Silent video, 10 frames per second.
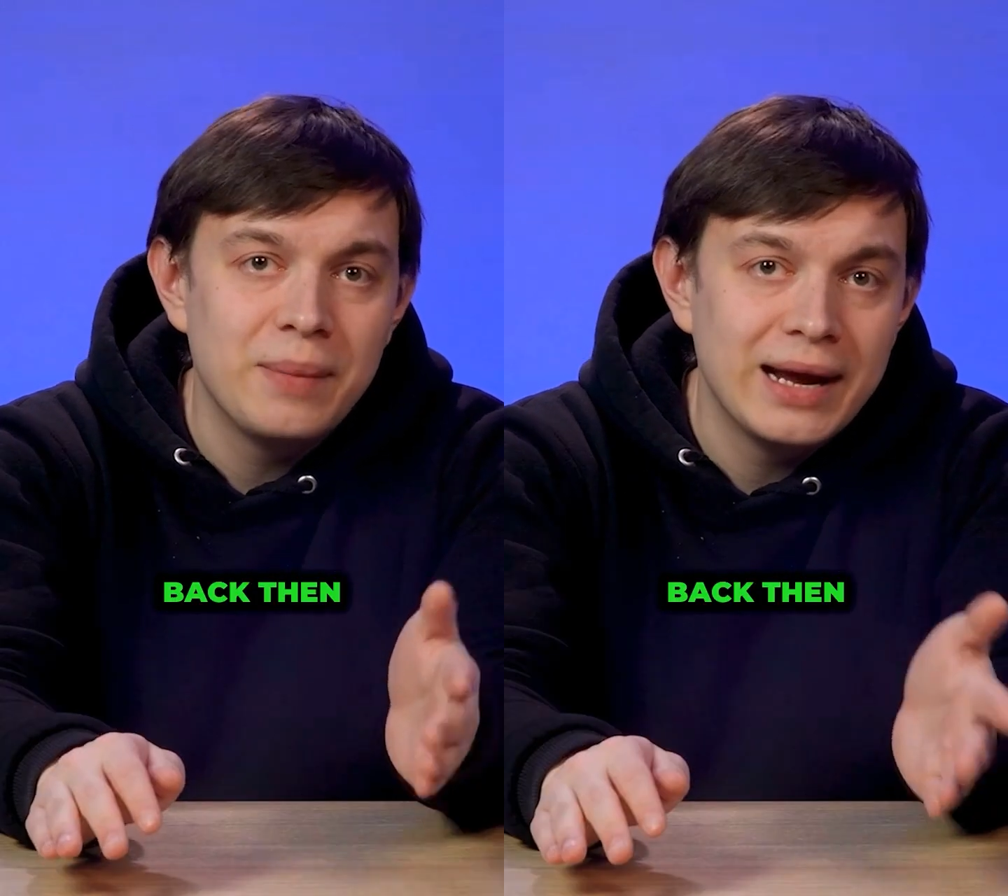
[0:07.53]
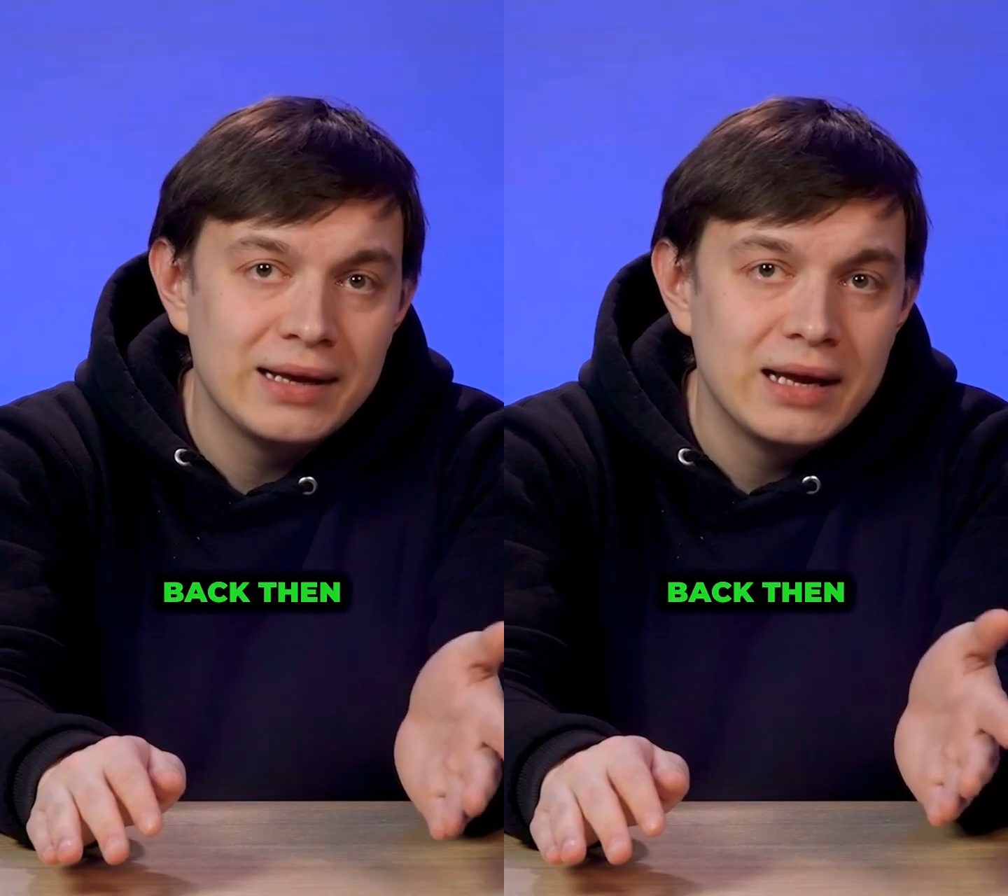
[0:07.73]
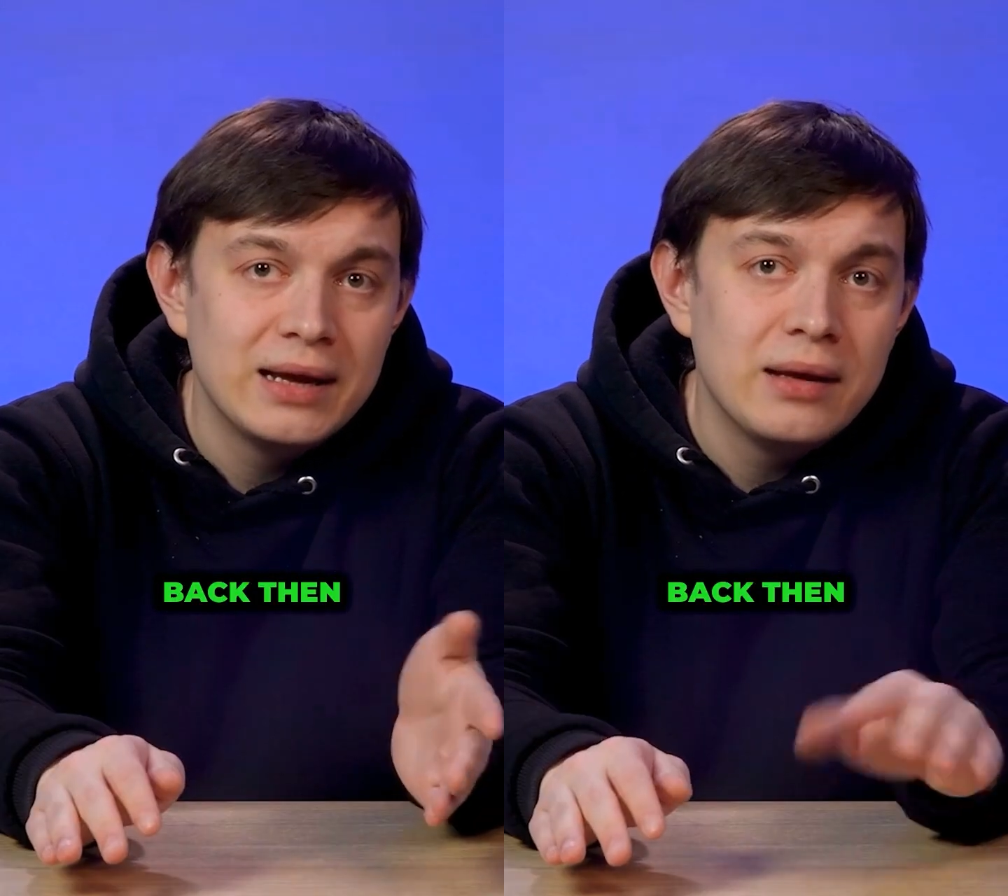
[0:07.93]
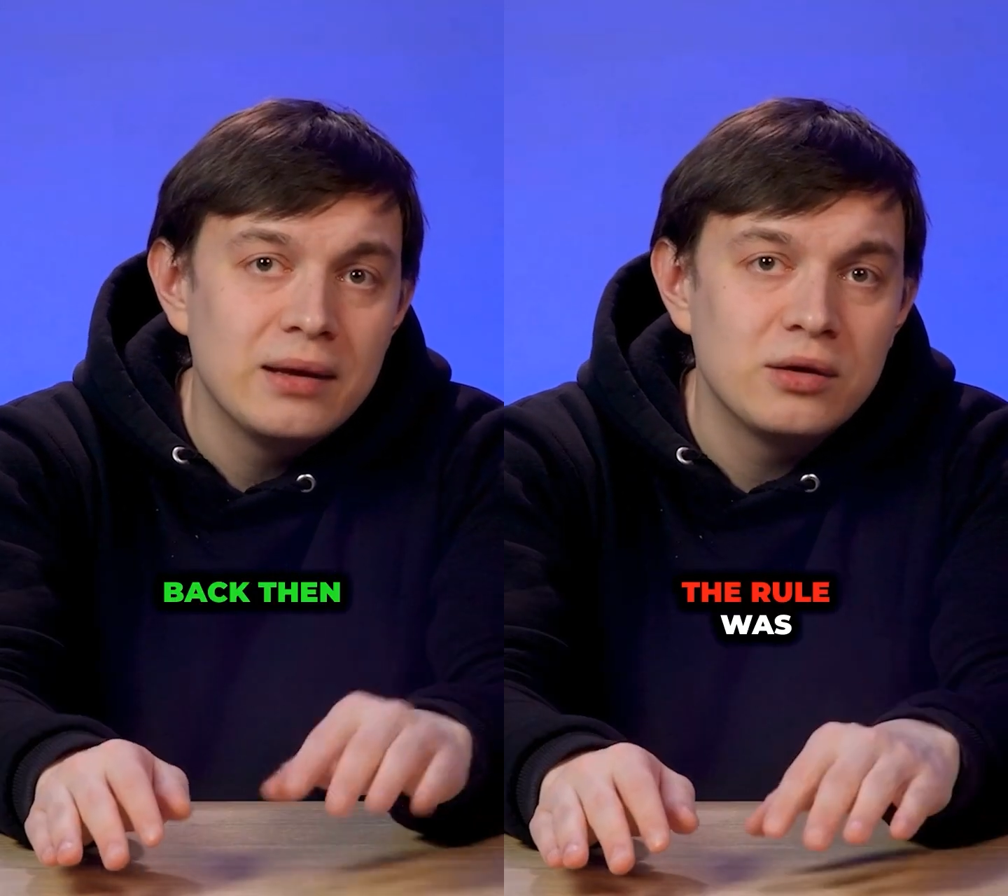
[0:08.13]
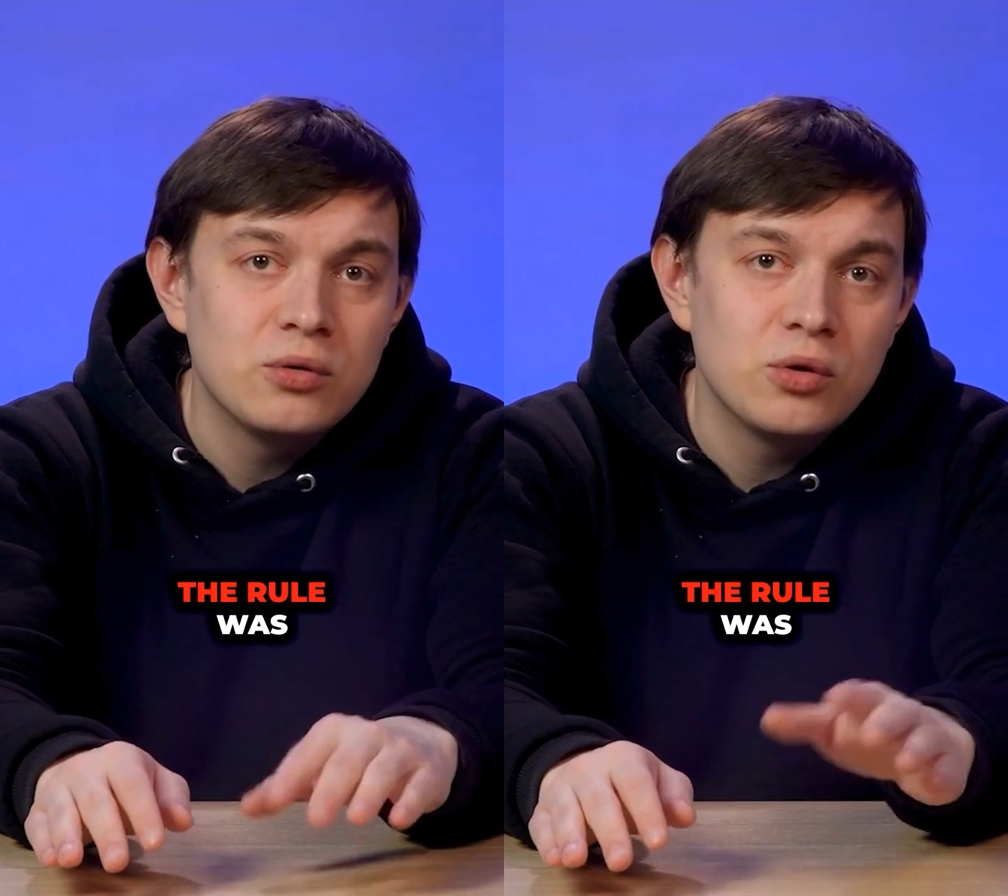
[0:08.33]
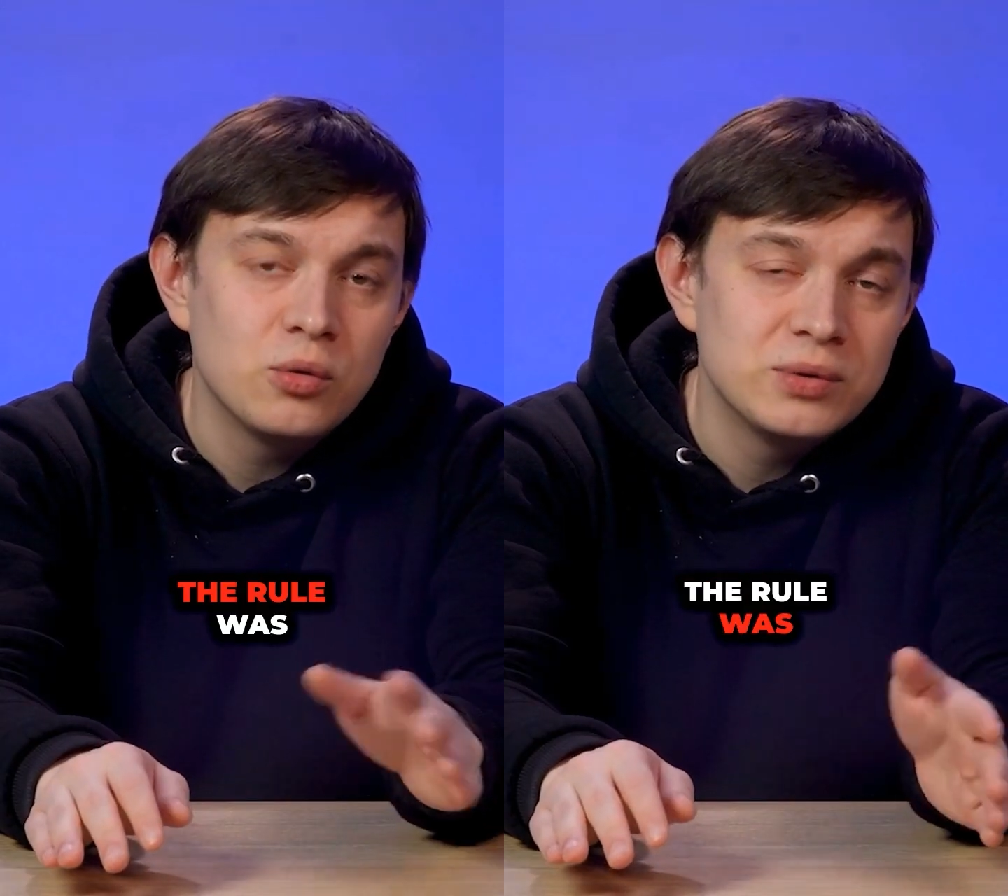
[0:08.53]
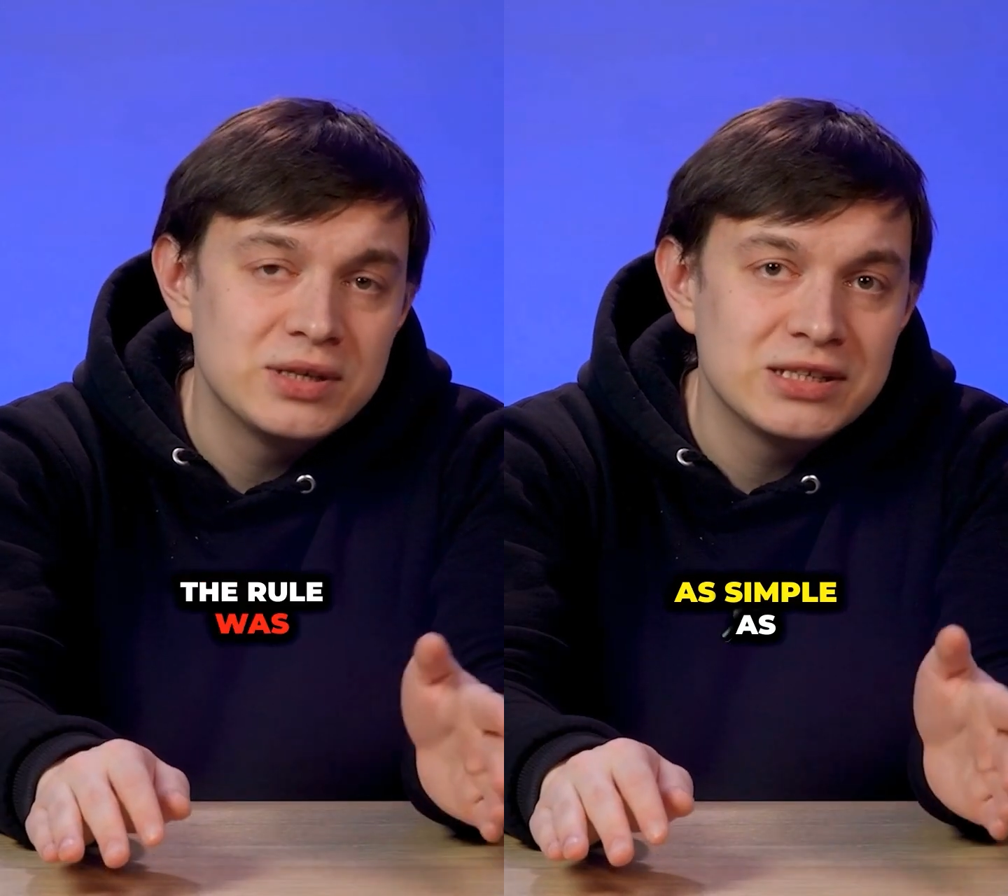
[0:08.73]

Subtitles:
Back then, the rule was